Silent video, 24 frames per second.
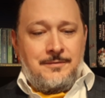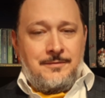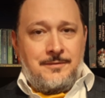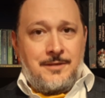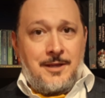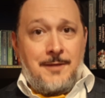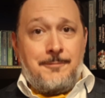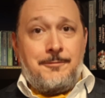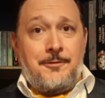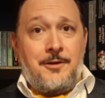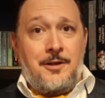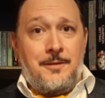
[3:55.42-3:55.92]

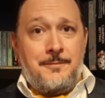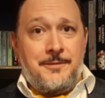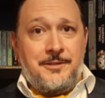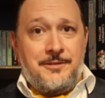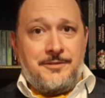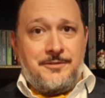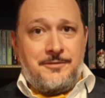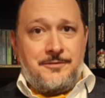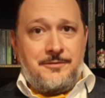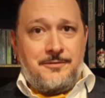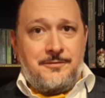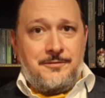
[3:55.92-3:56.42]
"I
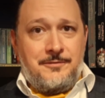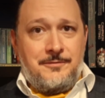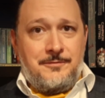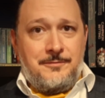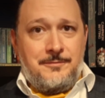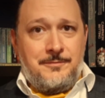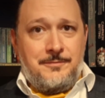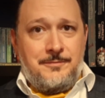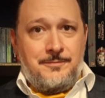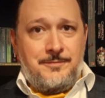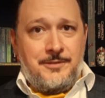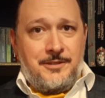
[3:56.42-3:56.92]
promise.
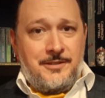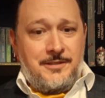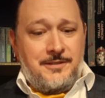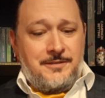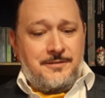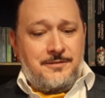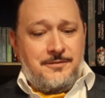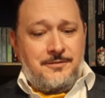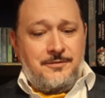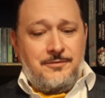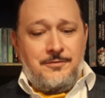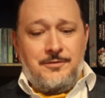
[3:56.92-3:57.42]

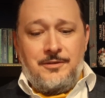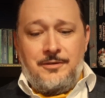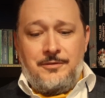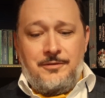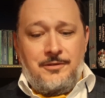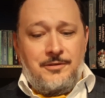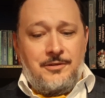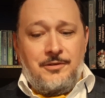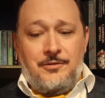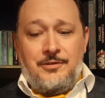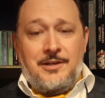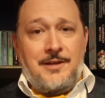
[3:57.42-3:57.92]
But you know
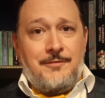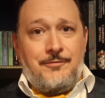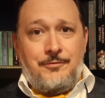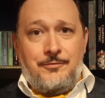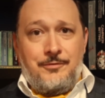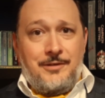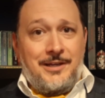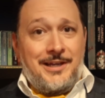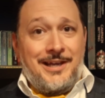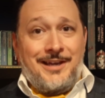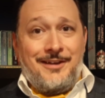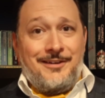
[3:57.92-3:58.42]
you don't have a
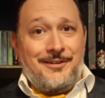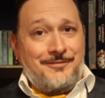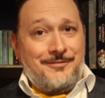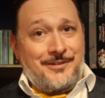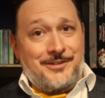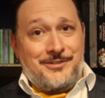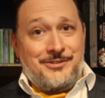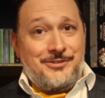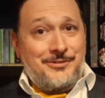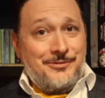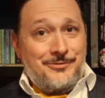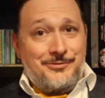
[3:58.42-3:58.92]
way out if
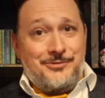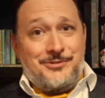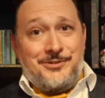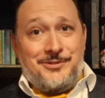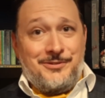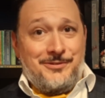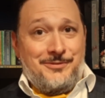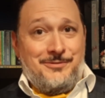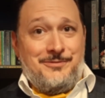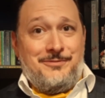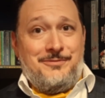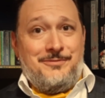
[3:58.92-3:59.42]
I choose
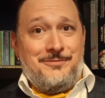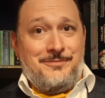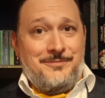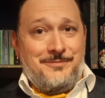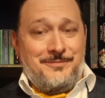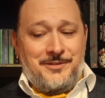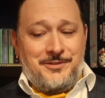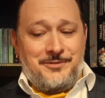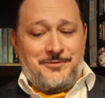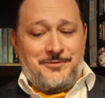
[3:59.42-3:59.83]
to," the